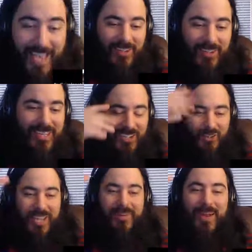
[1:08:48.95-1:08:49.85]
kind of
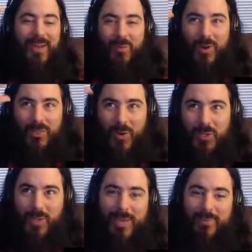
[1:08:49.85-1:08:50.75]
dreaming about what those
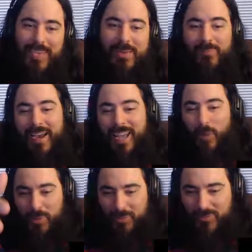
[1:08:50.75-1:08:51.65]
might be might
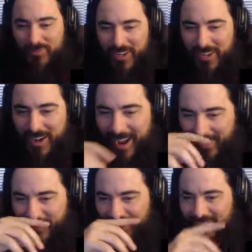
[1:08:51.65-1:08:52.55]
help you figure
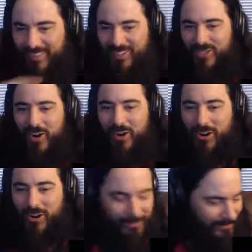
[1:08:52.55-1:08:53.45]
out the
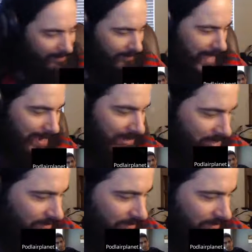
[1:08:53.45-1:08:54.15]
starter package.